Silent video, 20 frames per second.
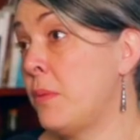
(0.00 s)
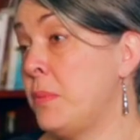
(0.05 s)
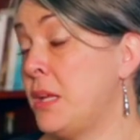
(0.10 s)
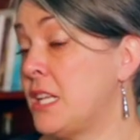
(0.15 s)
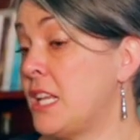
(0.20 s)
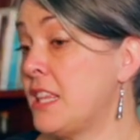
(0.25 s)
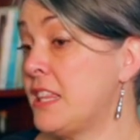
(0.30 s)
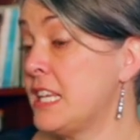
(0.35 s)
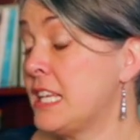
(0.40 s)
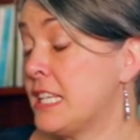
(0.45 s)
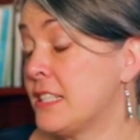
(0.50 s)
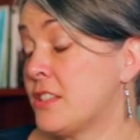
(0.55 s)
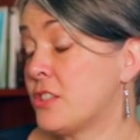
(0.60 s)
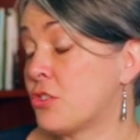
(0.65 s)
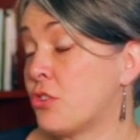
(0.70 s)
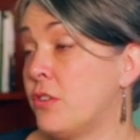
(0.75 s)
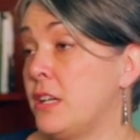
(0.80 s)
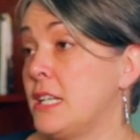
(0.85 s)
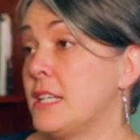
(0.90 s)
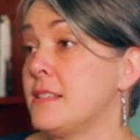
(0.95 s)
mean i think it's a
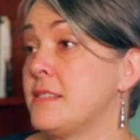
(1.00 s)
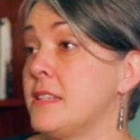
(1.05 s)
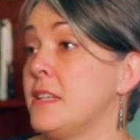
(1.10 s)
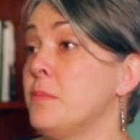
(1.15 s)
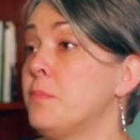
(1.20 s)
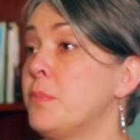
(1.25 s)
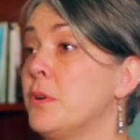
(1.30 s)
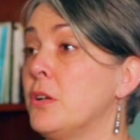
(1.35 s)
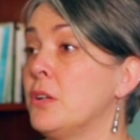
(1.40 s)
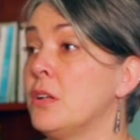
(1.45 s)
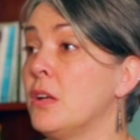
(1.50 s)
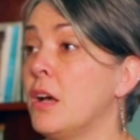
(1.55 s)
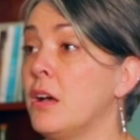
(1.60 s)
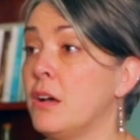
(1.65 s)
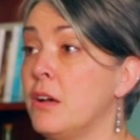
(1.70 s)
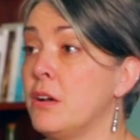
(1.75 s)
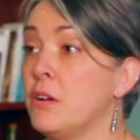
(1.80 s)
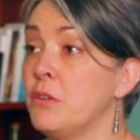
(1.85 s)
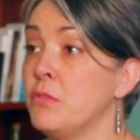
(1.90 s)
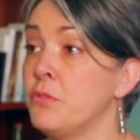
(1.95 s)
great example
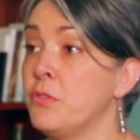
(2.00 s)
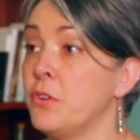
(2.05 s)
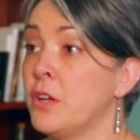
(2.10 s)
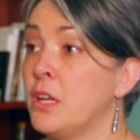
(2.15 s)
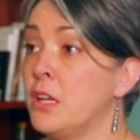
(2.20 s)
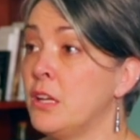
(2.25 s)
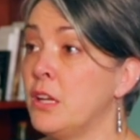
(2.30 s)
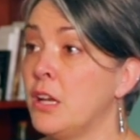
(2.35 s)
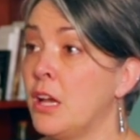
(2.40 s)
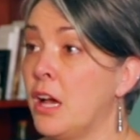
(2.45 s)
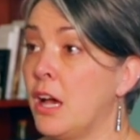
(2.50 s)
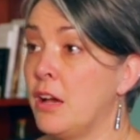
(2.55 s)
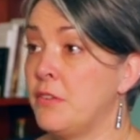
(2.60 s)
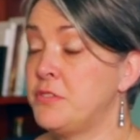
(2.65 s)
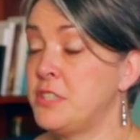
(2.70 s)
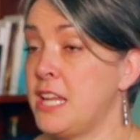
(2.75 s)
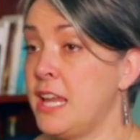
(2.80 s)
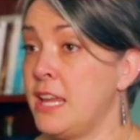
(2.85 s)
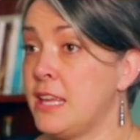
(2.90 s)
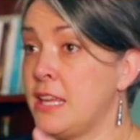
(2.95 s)
of
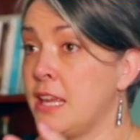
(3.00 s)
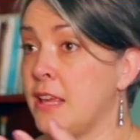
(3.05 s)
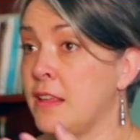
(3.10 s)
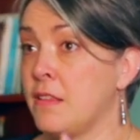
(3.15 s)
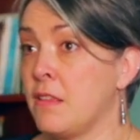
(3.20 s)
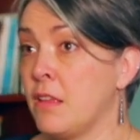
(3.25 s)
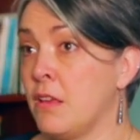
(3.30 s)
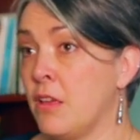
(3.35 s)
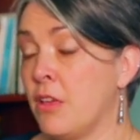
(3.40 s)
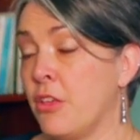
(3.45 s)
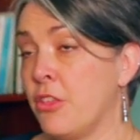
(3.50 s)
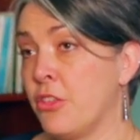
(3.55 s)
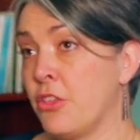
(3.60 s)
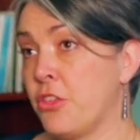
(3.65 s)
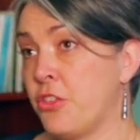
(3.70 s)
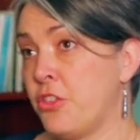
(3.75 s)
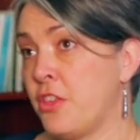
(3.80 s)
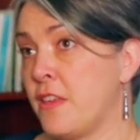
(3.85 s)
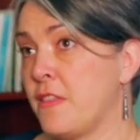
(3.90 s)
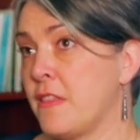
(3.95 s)
of taking the
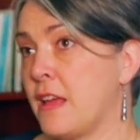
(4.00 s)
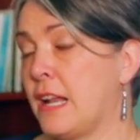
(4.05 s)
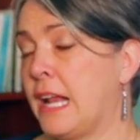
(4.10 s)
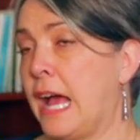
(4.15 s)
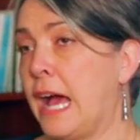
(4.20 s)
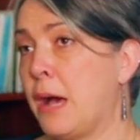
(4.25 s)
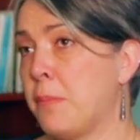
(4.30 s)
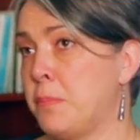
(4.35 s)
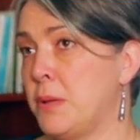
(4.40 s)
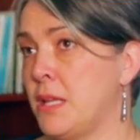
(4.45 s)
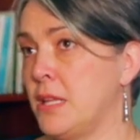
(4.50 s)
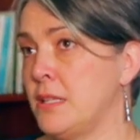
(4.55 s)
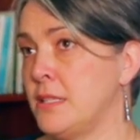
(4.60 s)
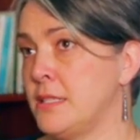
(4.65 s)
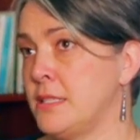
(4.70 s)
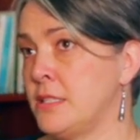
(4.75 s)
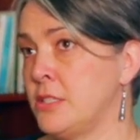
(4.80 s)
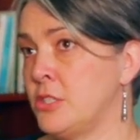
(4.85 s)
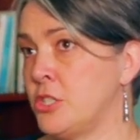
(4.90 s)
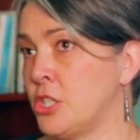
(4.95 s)
thing that
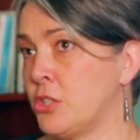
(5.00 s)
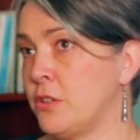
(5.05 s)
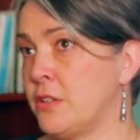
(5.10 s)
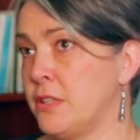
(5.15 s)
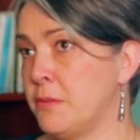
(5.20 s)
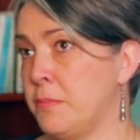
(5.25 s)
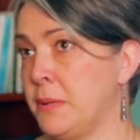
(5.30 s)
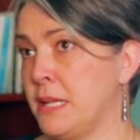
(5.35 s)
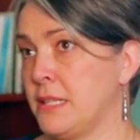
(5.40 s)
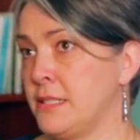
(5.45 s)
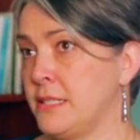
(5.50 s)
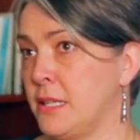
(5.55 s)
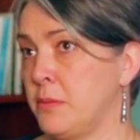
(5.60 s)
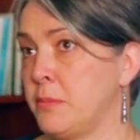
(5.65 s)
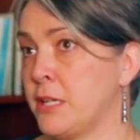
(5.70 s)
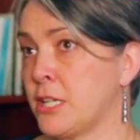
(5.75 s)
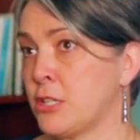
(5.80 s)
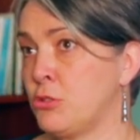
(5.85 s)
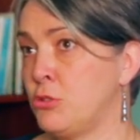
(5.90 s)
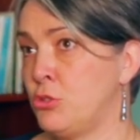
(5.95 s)
happened during the
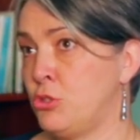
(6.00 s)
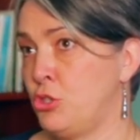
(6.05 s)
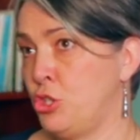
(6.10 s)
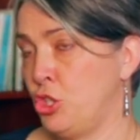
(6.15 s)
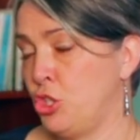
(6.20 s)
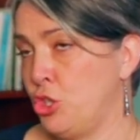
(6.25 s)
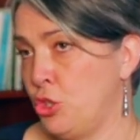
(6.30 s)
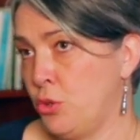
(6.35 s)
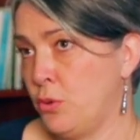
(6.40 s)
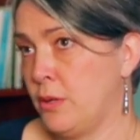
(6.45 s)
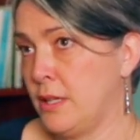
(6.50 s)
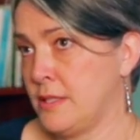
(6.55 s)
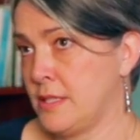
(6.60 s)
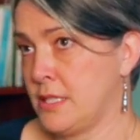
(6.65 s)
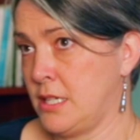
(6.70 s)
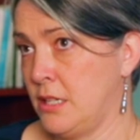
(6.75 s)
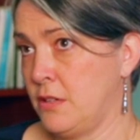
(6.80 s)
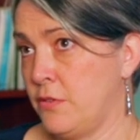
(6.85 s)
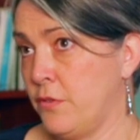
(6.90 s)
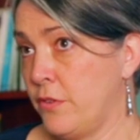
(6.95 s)
pandemic to you as
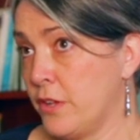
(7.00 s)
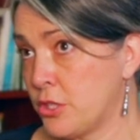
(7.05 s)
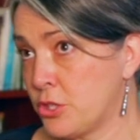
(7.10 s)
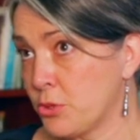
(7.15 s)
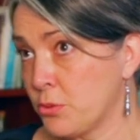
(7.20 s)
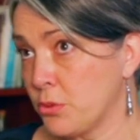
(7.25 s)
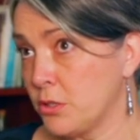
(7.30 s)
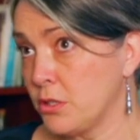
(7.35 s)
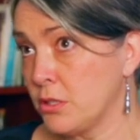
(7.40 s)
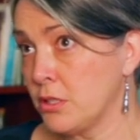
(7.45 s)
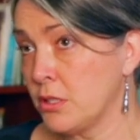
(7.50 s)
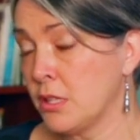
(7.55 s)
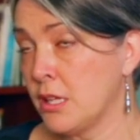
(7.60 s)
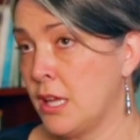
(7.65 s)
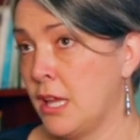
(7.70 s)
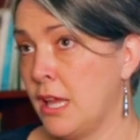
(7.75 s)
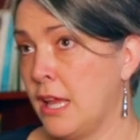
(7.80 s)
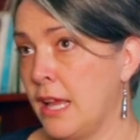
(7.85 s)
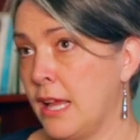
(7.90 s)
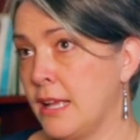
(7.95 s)
an individual
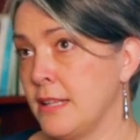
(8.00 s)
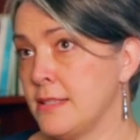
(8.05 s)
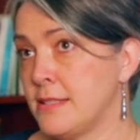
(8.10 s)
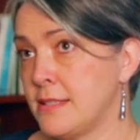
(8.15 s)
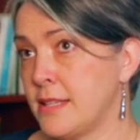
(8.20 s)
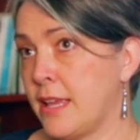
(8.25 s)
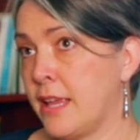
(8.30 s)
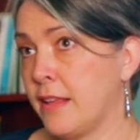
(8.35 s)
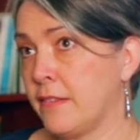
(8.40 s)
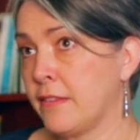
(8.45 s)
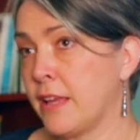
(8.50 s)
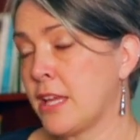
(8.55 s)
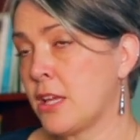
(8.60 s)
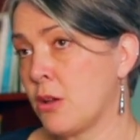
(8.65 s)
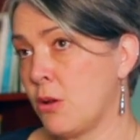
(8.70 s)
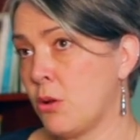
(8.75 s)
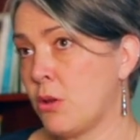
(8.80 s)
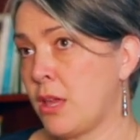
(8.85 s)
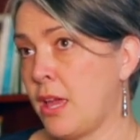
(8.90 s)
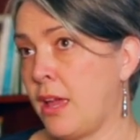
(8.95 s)
and saying like,
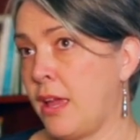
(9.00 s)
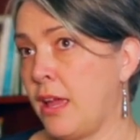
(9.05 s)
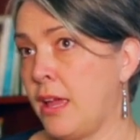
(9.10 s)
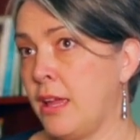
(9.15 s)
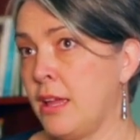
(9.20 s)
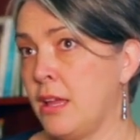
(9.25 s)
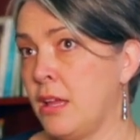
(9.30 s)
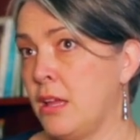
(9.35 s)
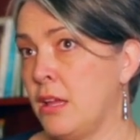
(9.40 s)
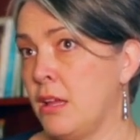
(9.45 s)
okay,